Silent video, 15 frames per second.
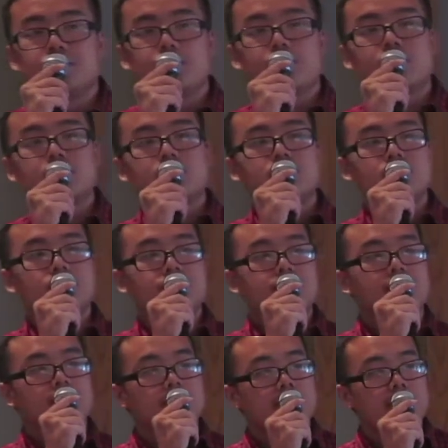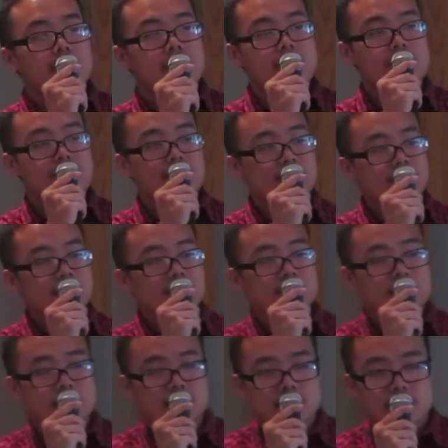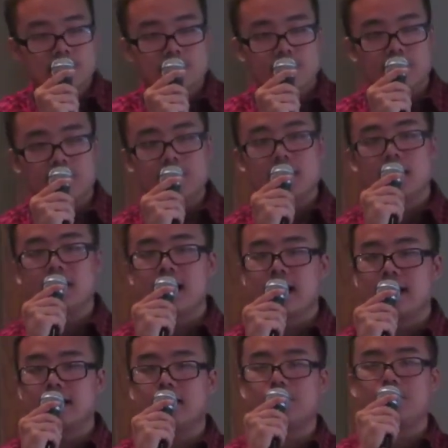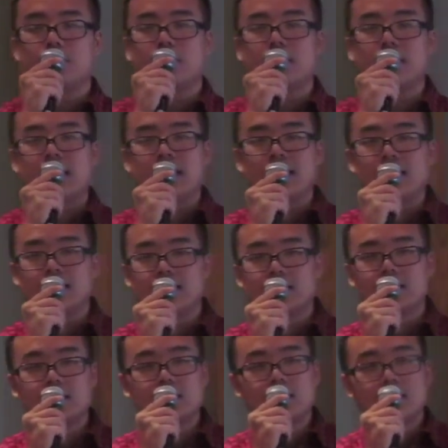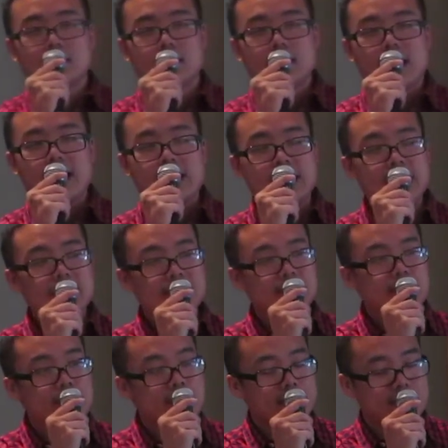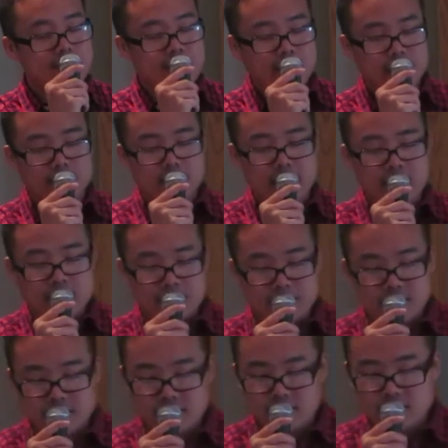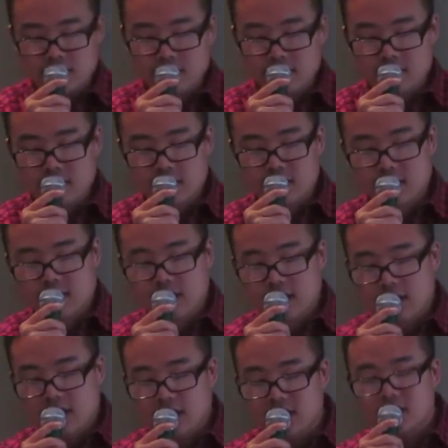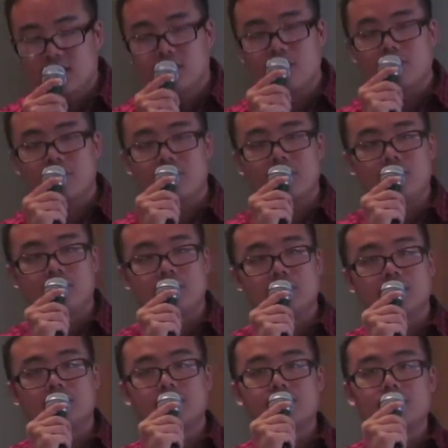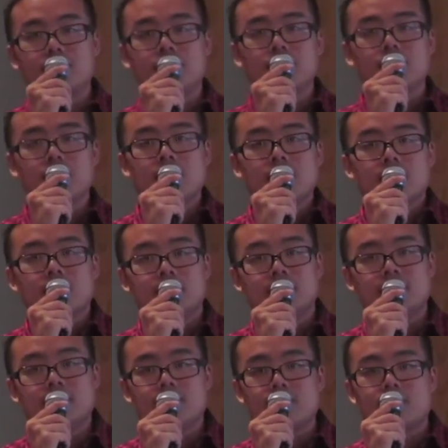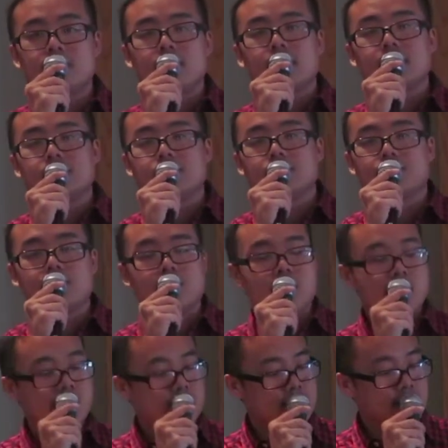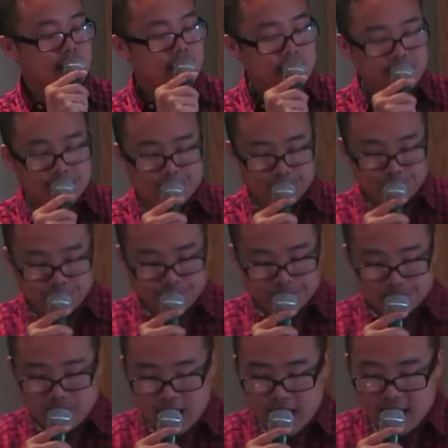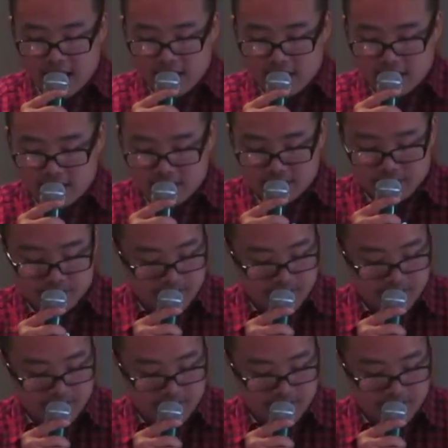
your goals, your ambitions, they'll be aligned up with God. And He's going to make them happen. He's going to reveal to them your, the secret things of your heart. And um,